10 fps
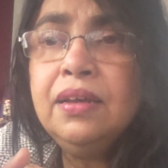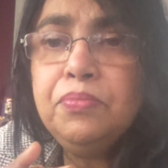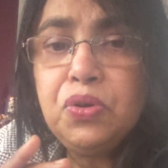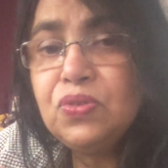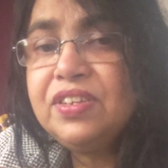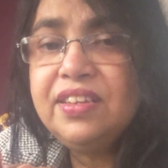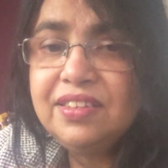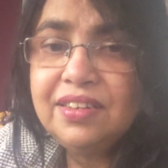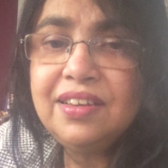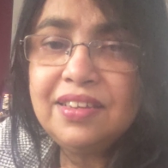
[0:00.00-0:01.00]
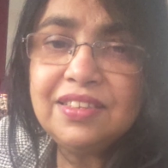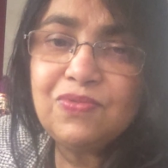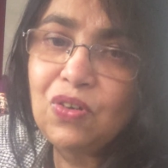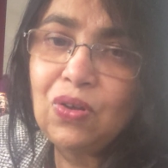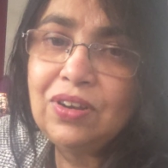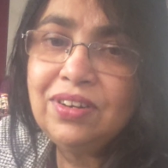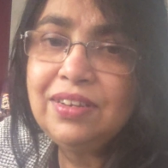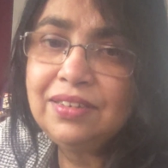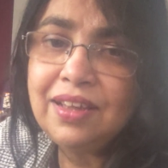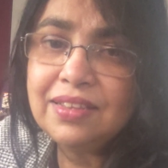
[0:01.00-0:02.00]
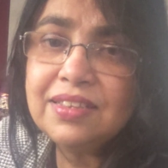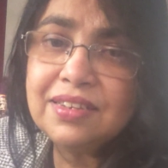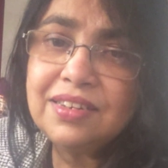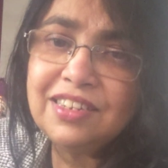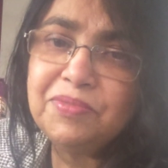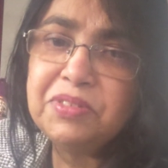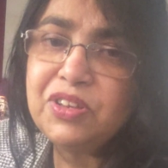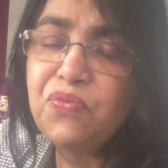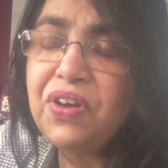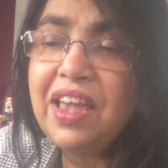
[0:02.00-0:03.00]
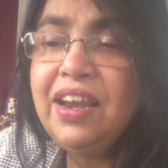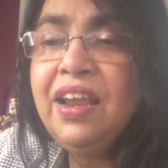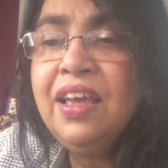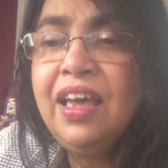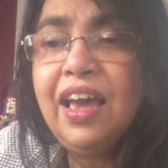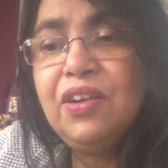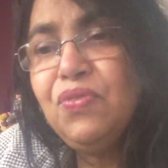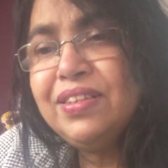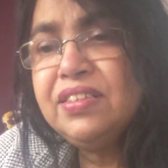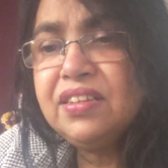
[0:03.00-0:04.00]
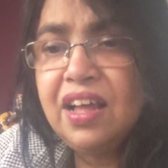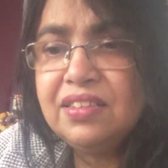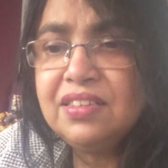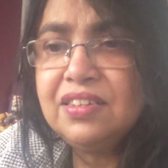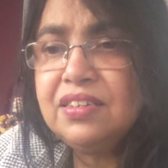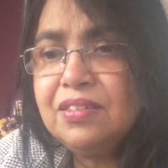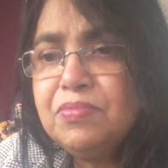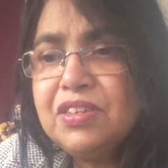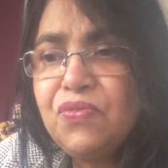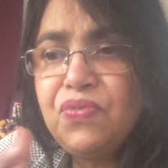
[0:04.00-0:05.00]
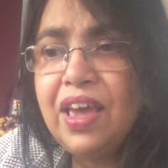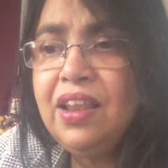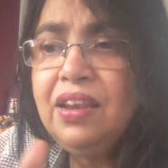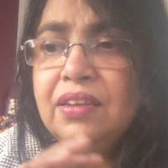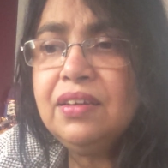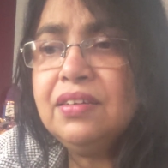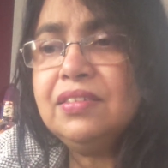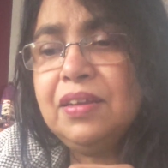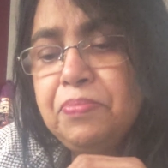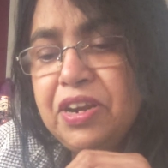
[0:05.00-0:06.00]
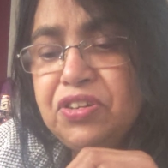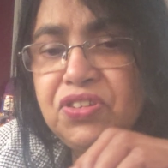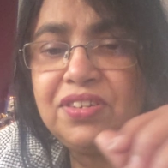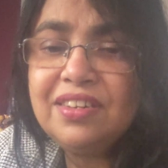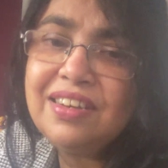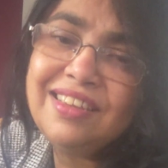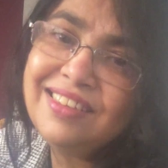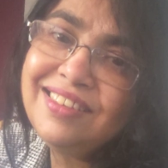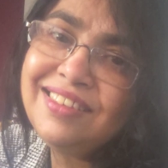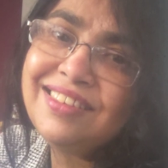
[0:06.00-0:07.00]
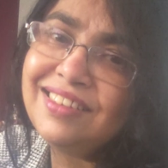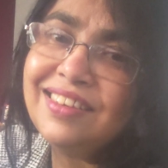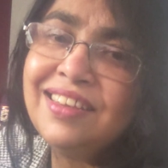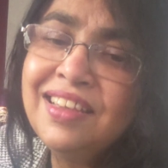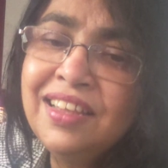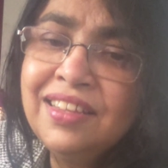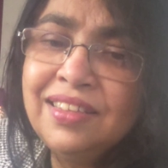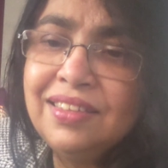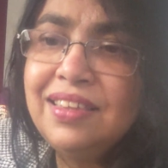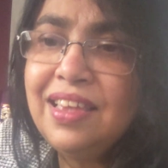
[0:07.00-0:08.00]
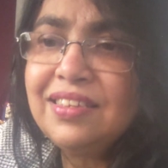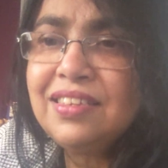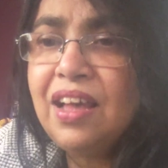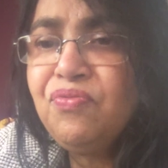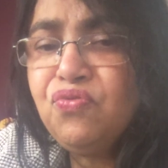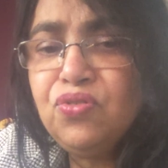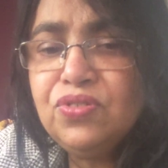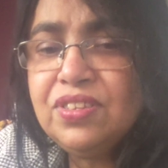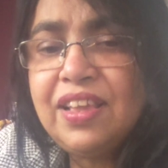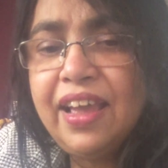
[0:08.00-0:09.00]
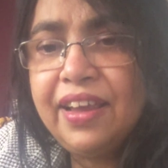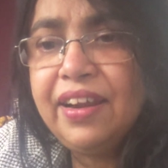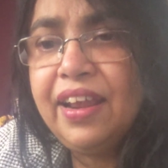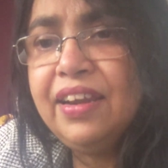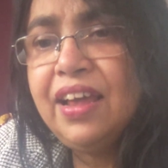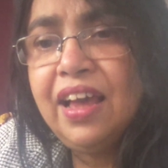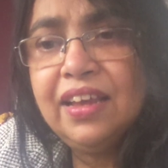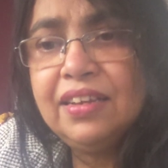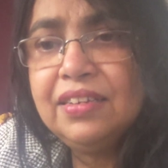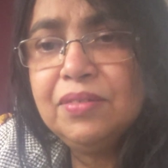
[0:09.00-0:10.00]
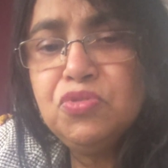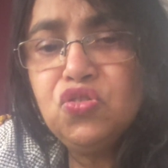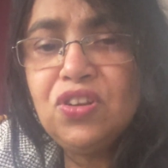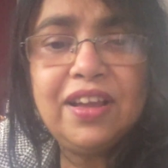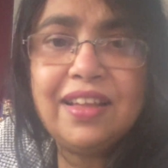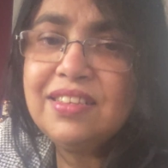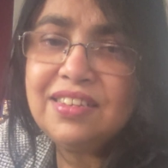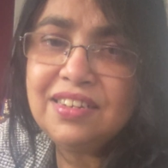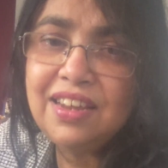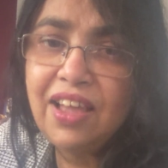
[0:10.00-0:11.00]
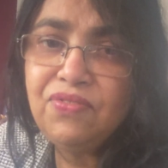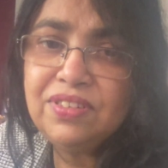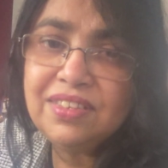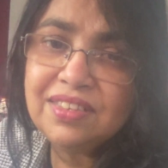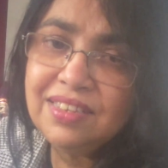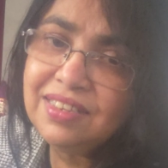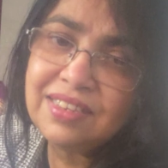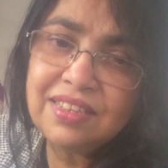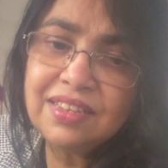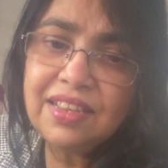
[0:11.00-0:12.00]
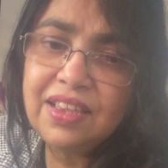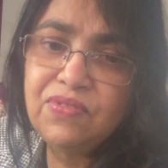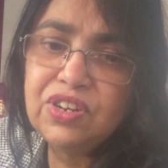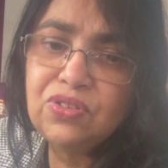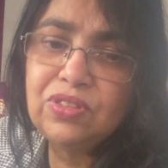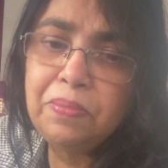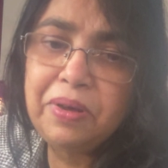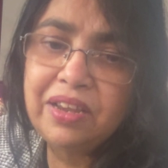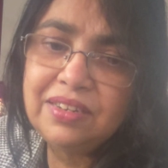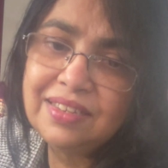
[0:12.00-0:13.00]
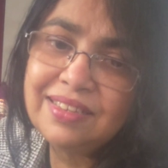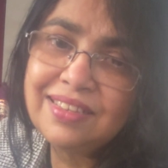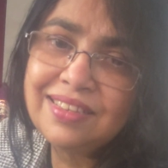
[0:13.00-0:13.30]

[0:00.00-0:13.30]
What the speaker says: procedure is followed, consent terms are filed, and once the consent terms are filed, the petition is yes, of course, agreed, and the mutual consent divorce is given to the parties.